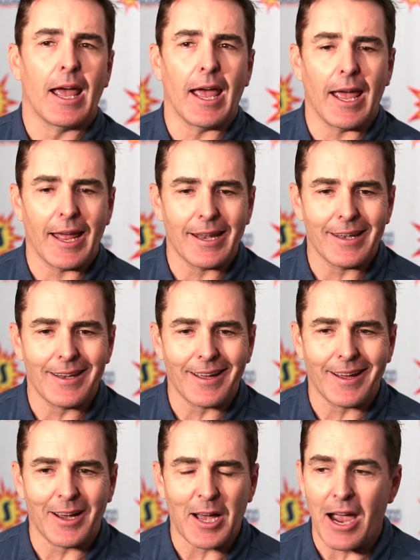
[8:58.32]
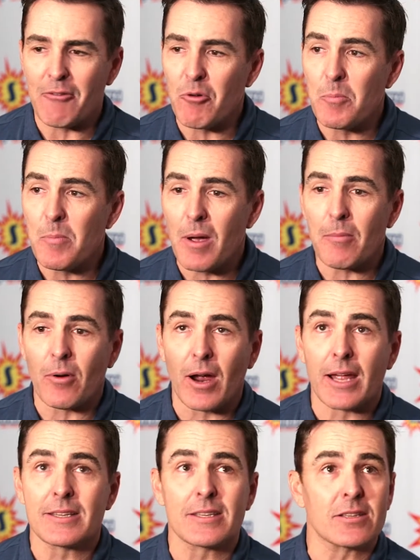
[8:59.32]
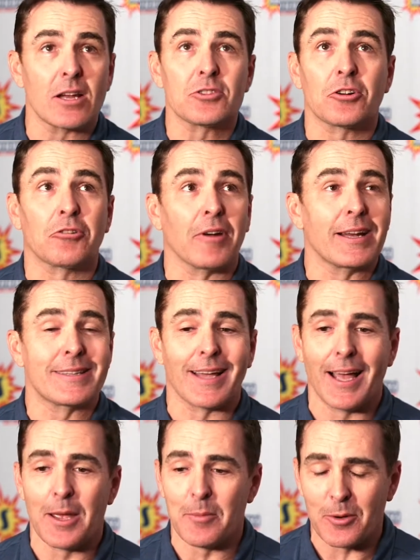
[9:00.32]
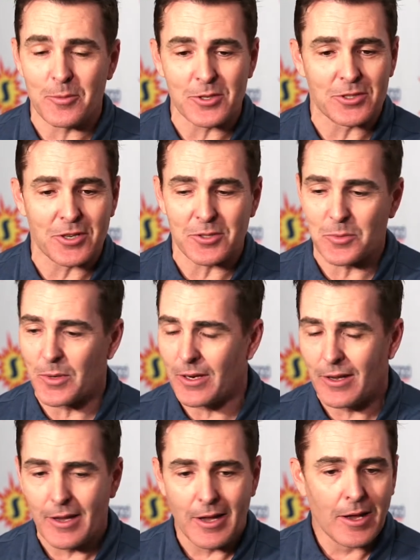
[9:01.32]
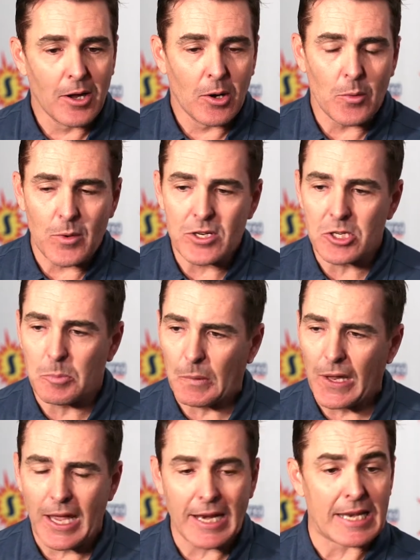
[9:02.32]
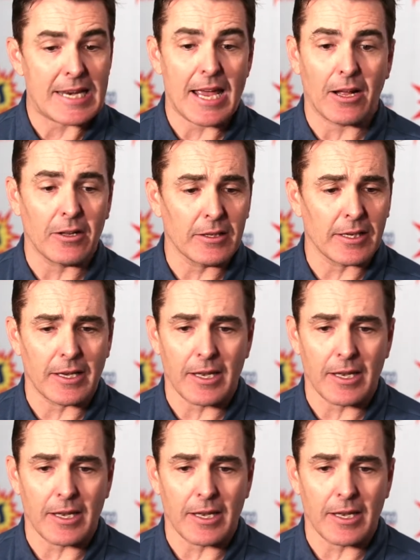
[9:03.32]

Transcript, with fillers: And uh, I remember I had such a great time, and it was just we, we just played and yelled,